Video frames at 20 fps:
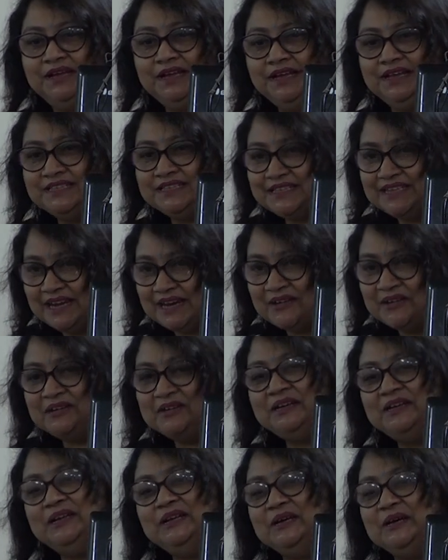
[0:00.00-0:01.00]
is
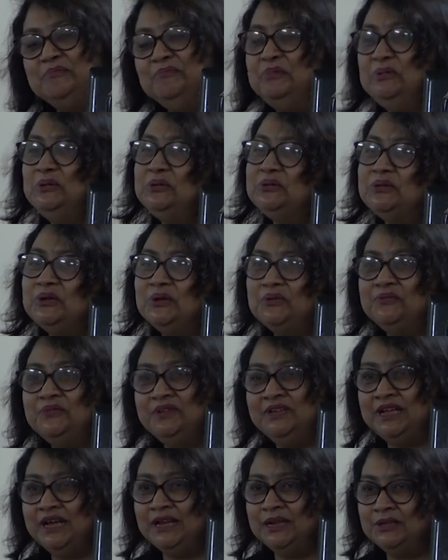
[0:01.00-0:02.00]
currently a postdoc
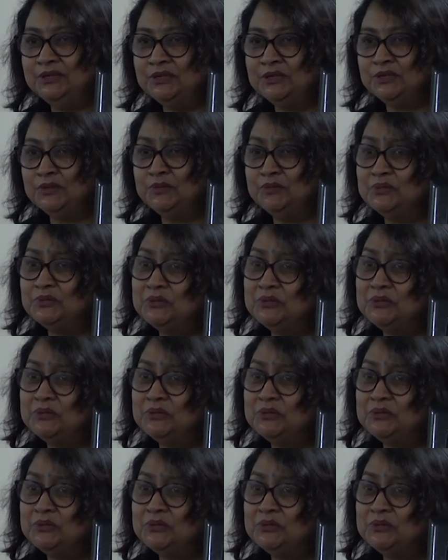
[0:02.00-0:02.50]
with Anand Sarup.